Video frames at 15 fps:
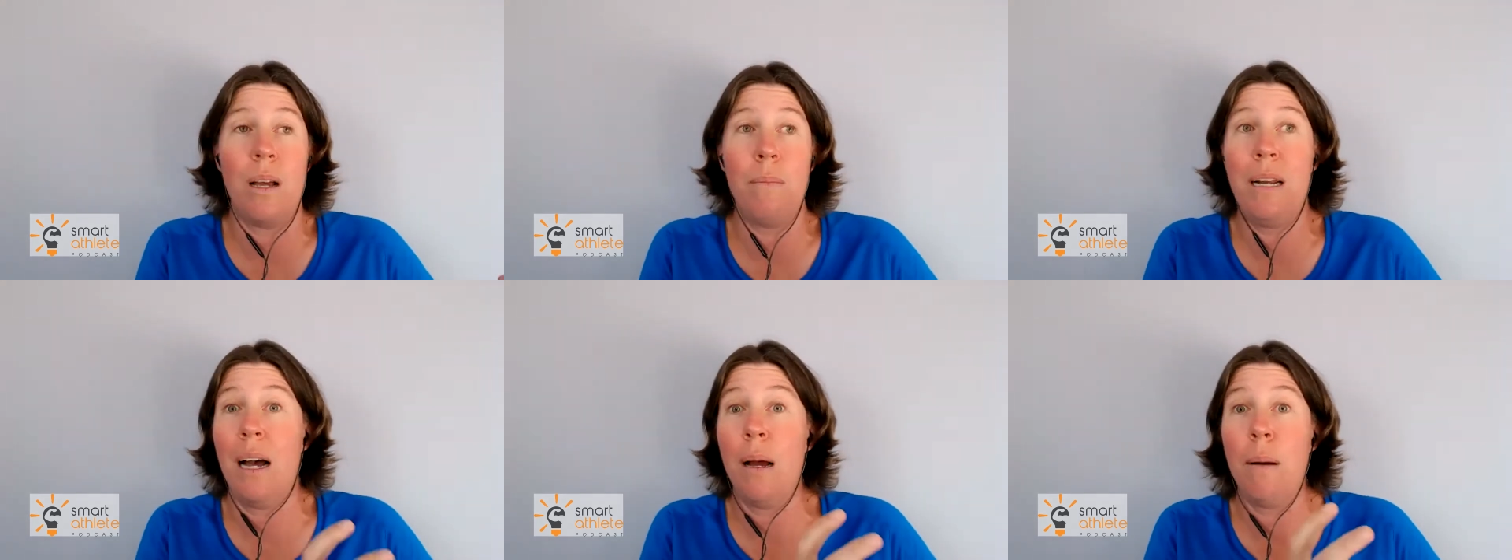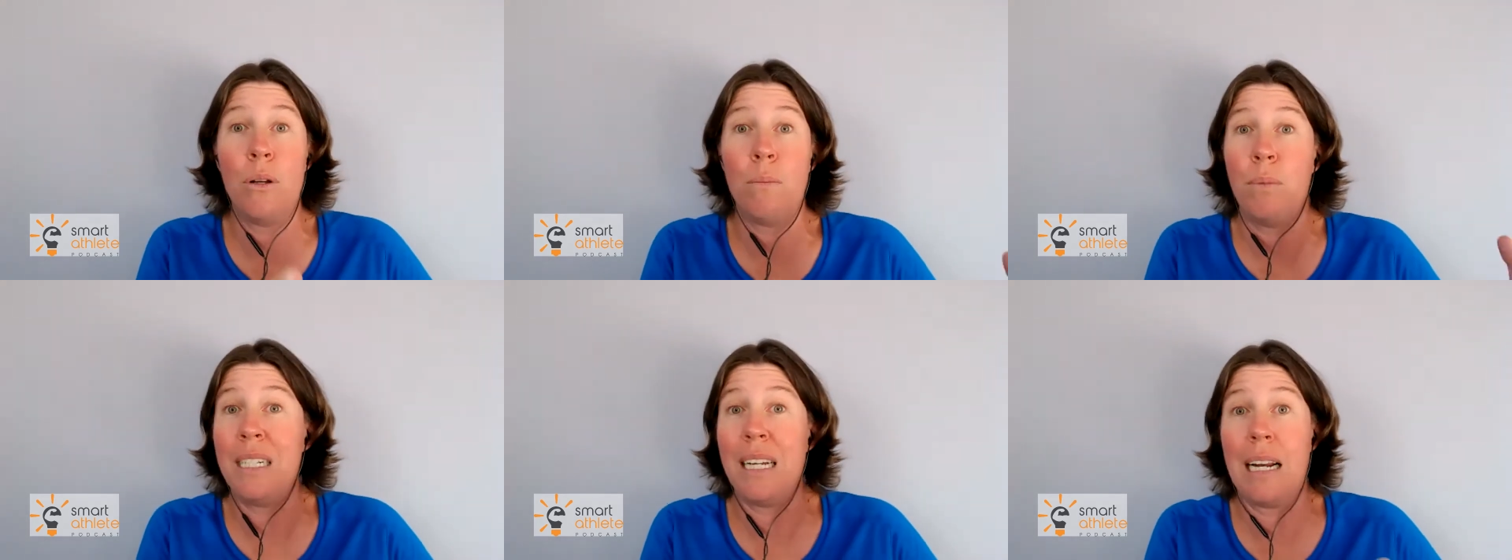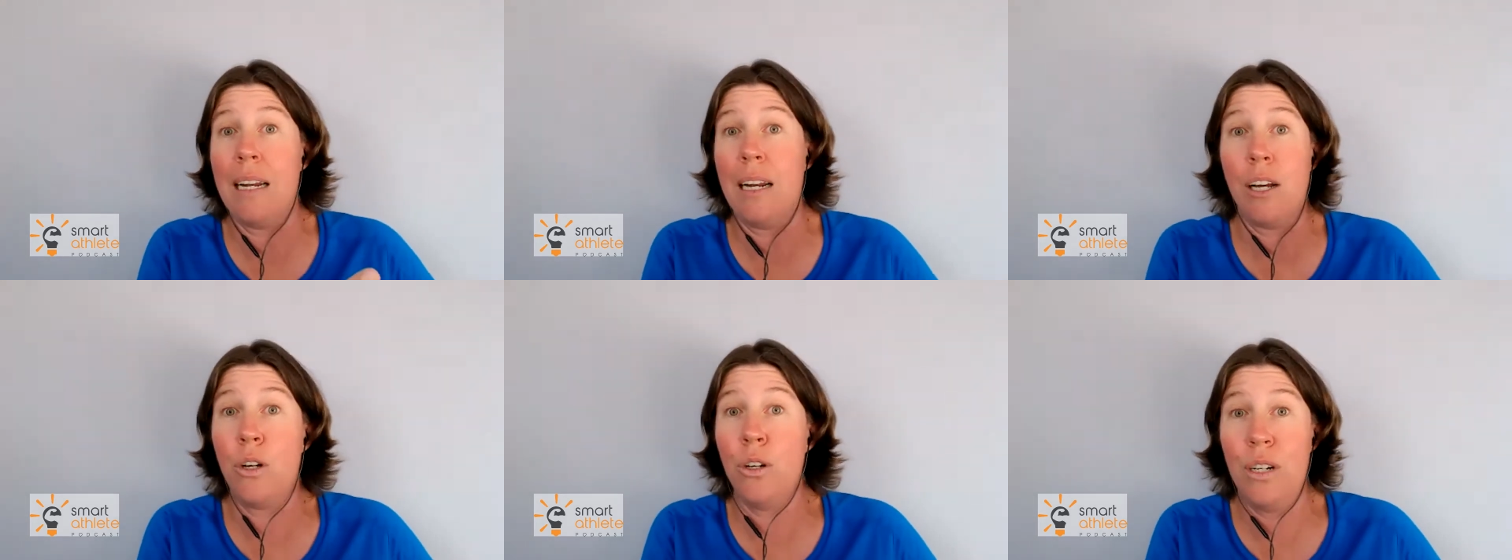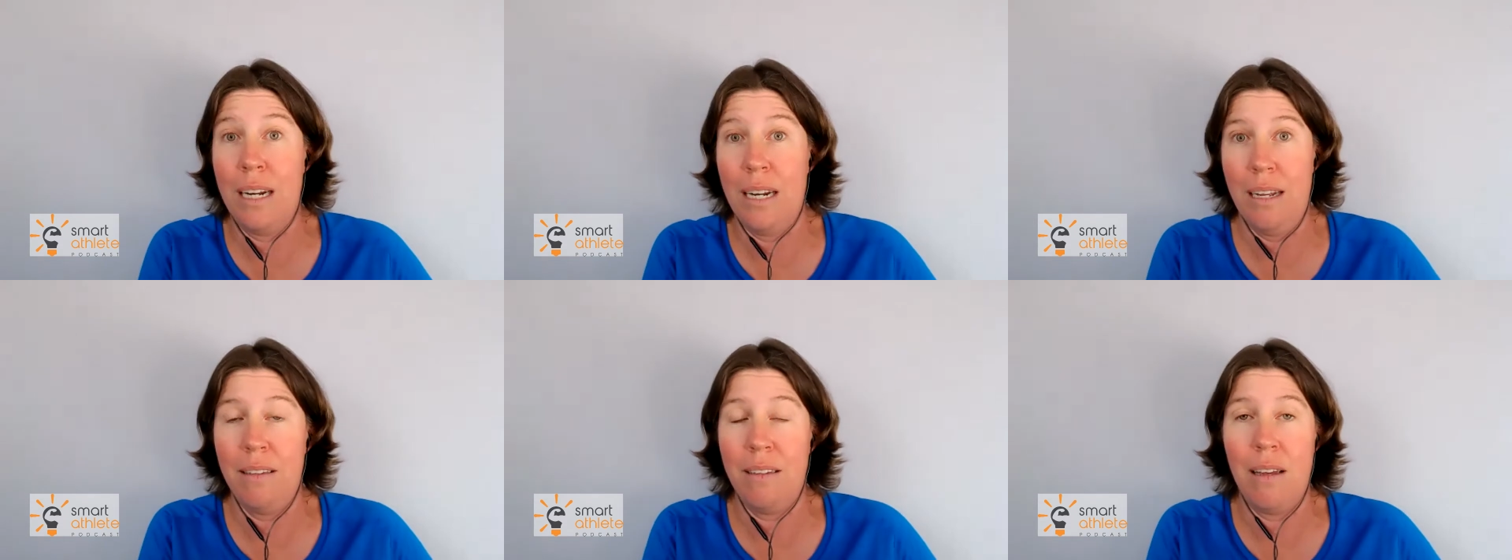I mean, I'm not particularly good at
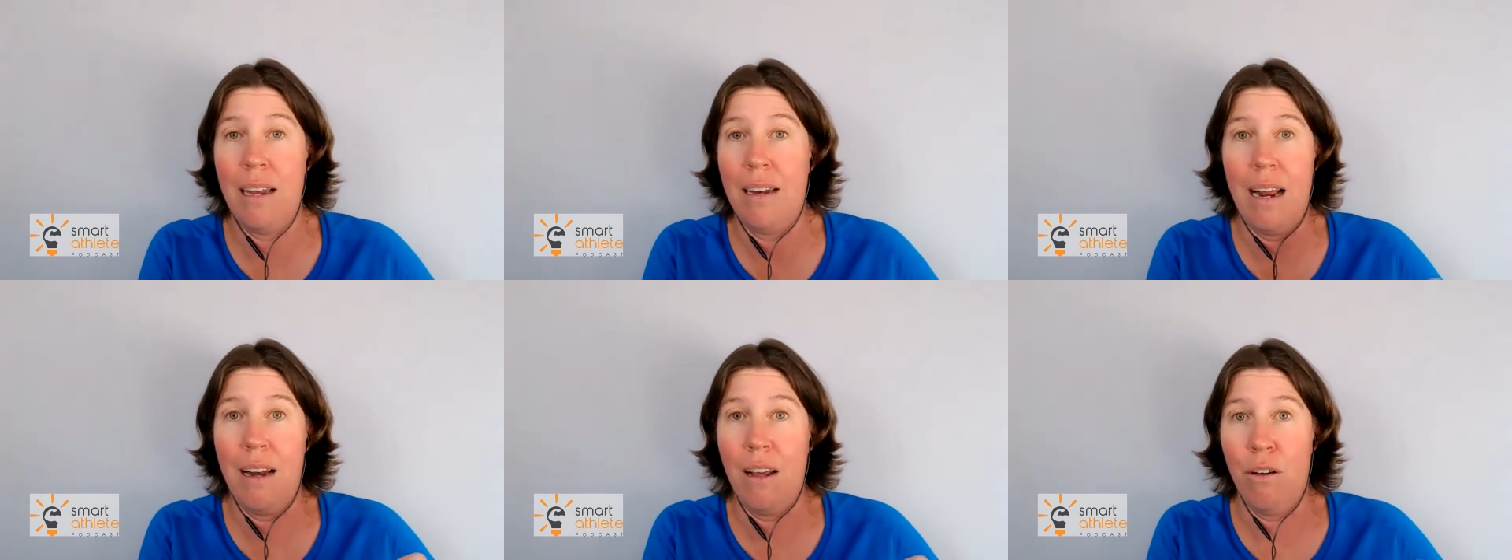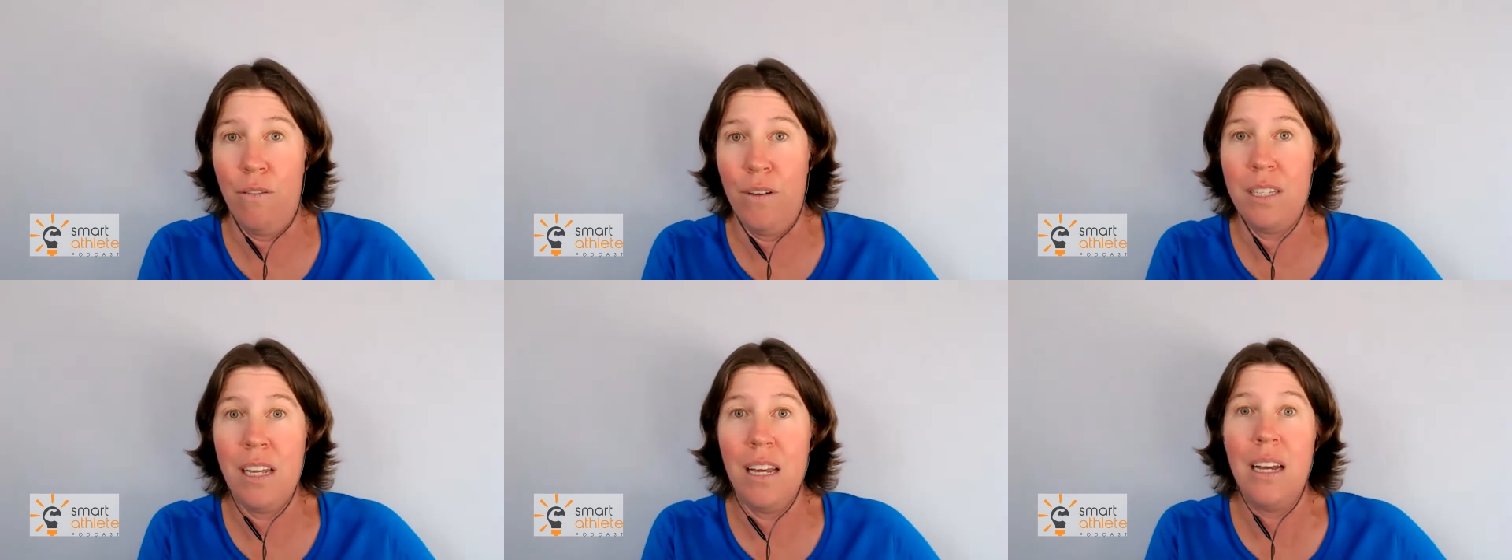it at any of it.